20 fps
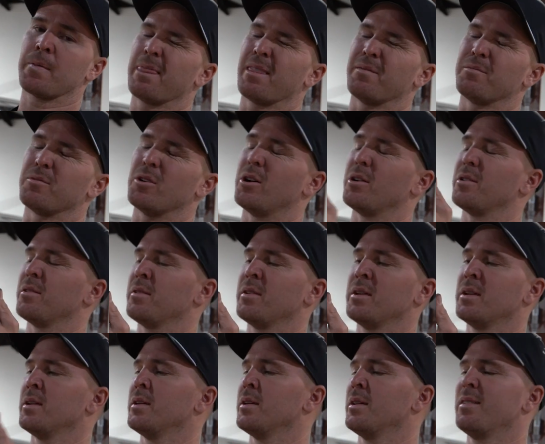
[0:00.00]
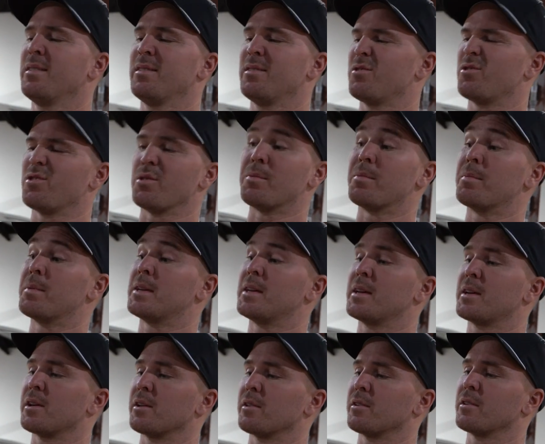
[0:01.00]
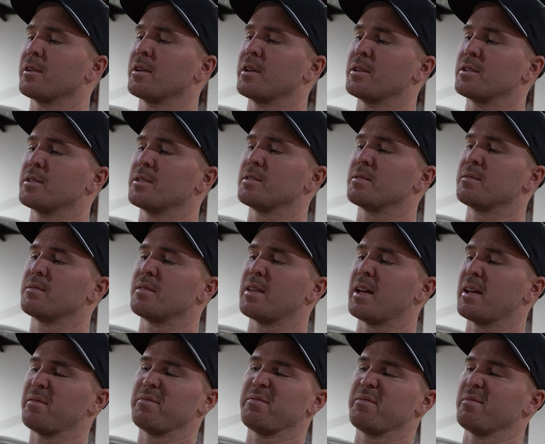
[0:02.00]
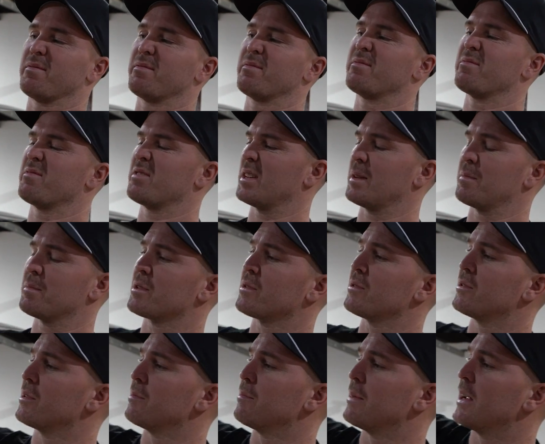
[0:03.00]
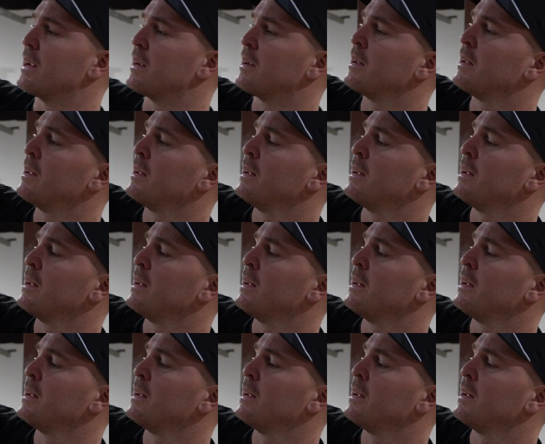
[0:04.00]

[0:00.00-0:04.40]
I'm not super particular on it. That seems good to me.